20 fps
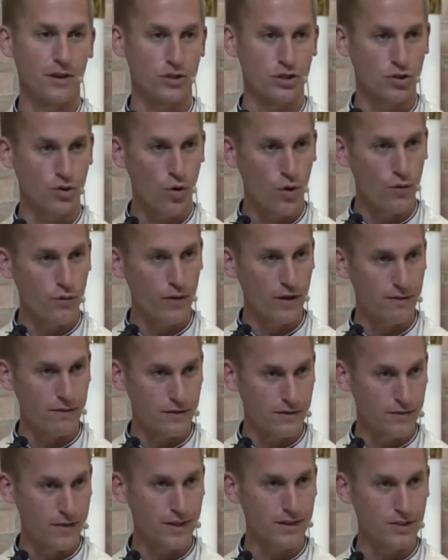a trophy of
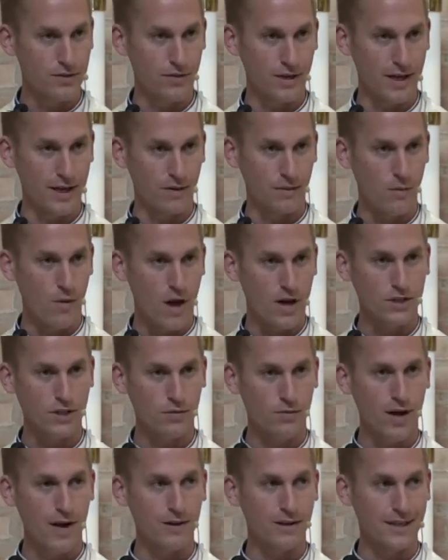his victory, walks
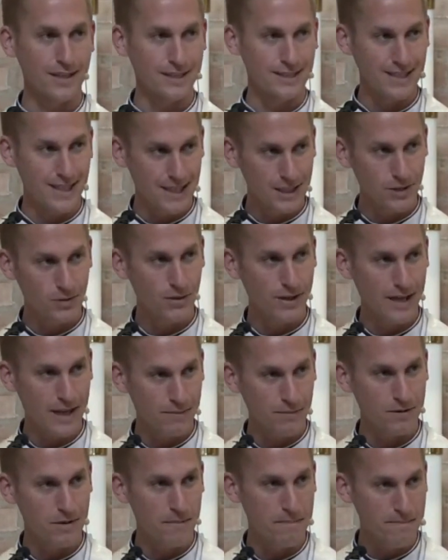around continually
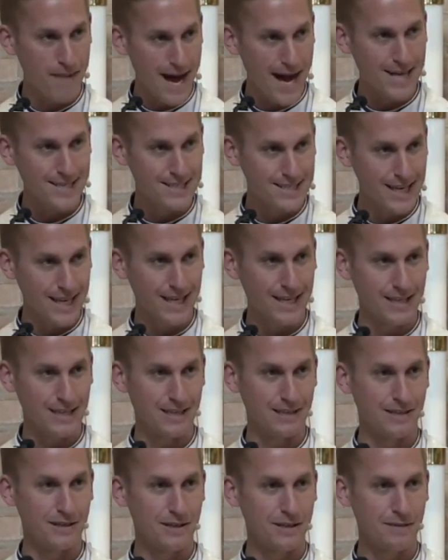able to mock
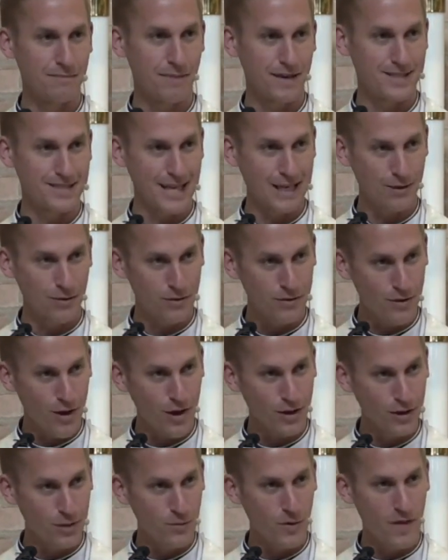Satan by saying, you
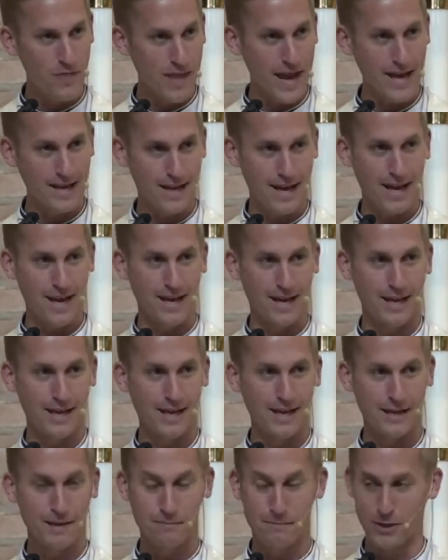thought you won that
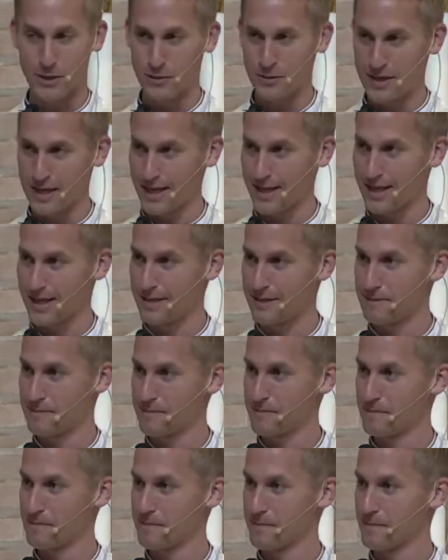day, but you
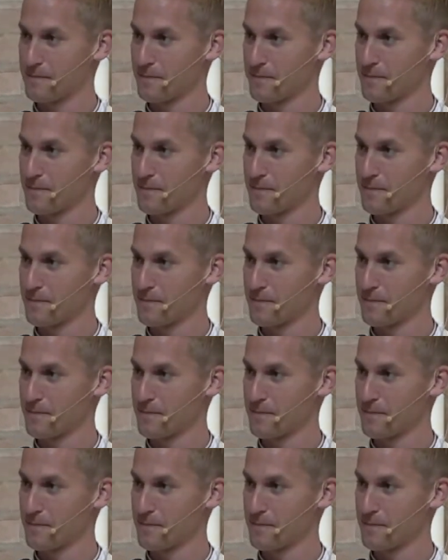didn't.